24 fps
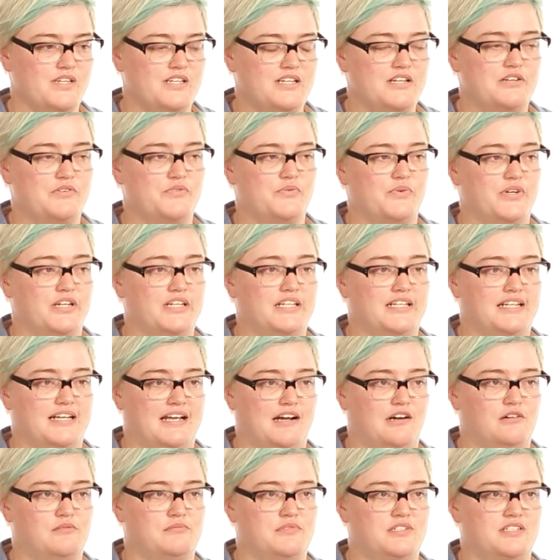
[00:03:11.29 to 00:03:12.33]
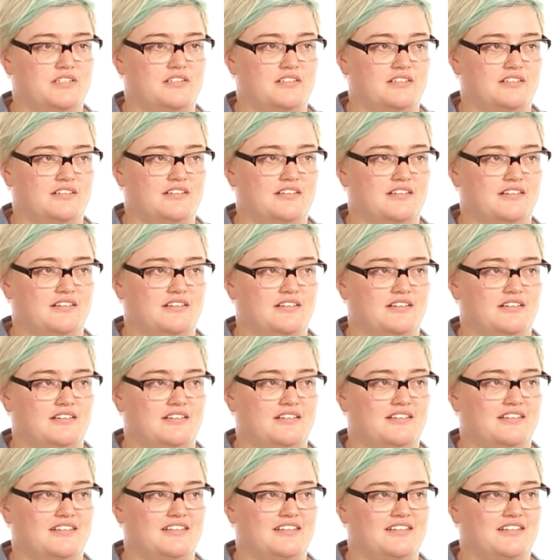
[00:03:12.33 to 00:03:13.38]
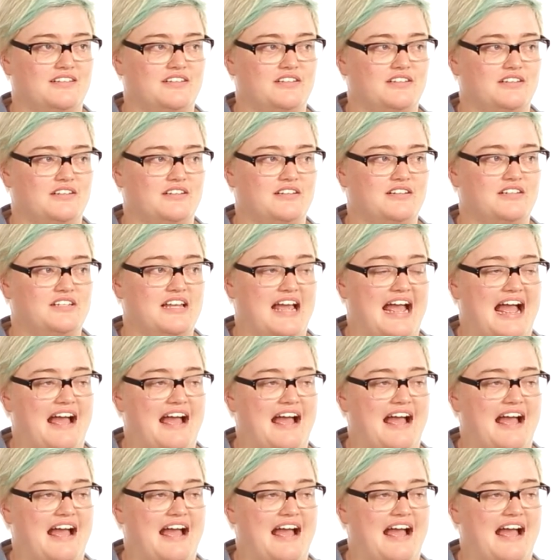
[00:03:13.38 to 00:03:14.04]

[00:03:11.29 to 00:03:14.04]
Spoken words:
it really helped to